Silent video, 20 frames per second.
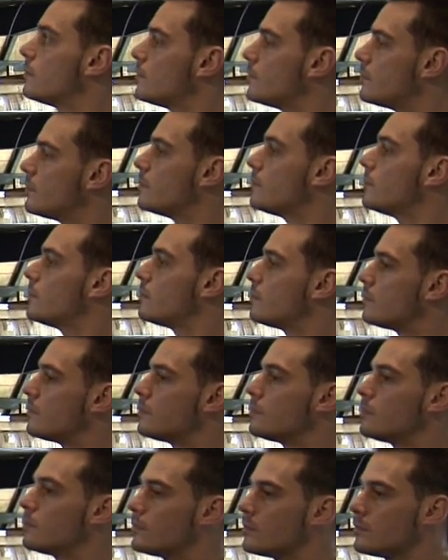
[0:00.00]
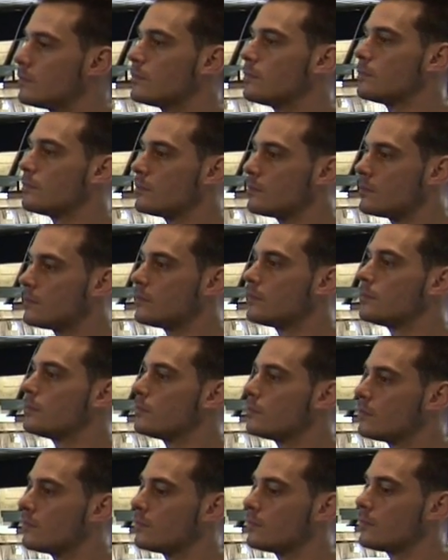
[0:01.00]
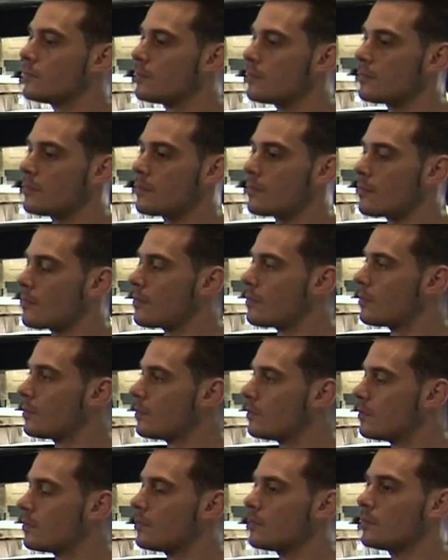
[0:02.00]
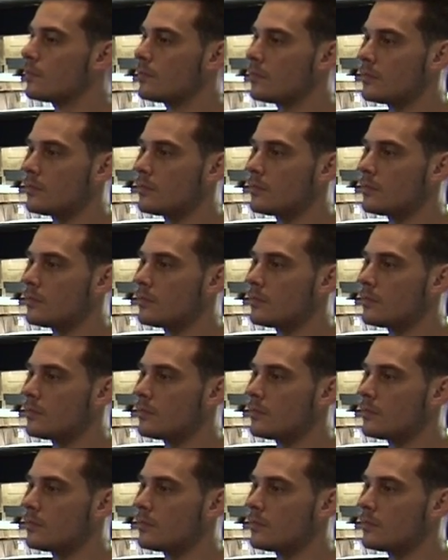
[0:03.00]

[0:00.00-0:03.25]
The person shown says nothing.